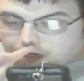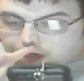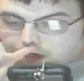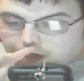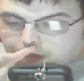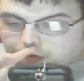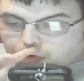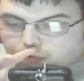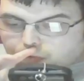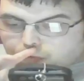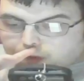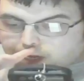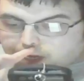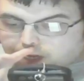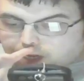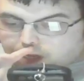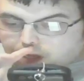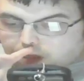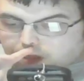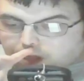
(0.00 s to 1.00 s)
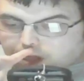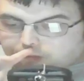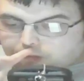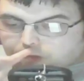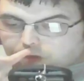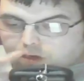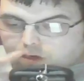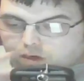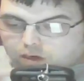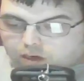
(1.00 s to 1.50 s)
Eureka
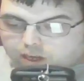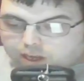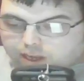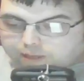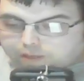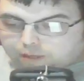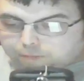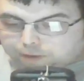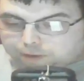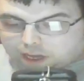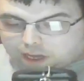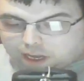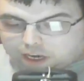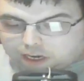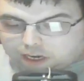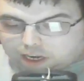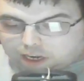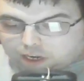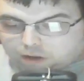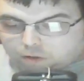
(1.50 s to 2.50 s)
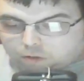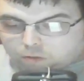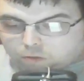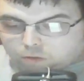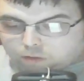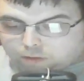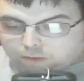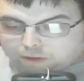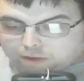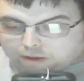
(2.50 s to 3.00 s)
7. In the beginning, all
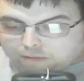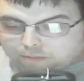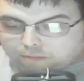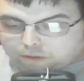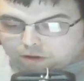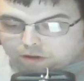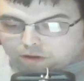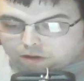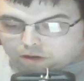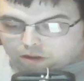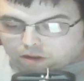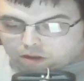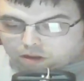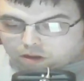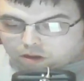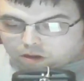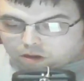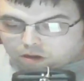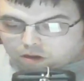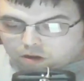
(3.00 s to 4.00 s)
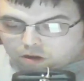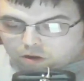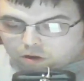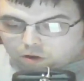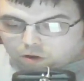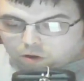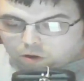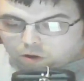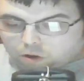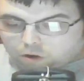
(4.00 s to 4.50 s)
the members
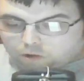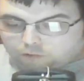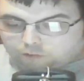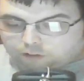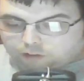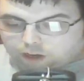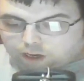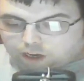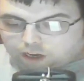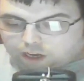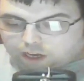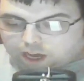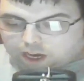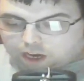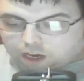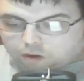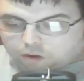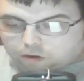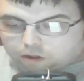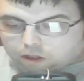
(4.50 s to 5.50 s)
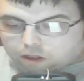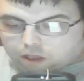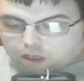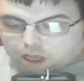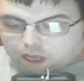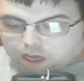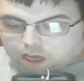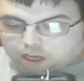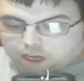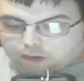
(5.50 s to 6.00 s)
of Gecko
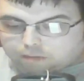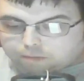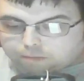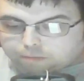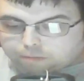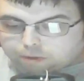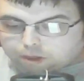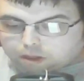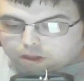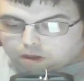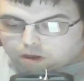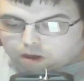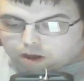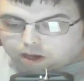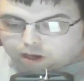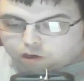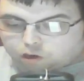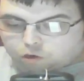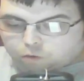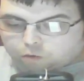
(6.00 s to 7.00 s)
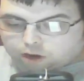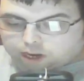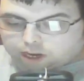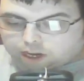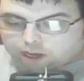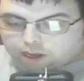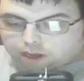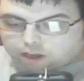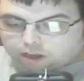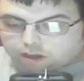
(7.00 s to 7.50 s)
State, besides
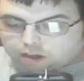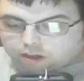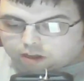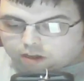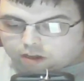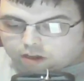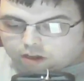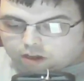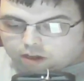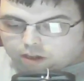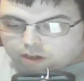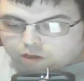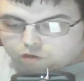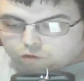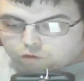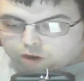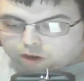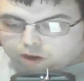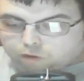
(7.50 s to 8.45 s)
Eureka, Treat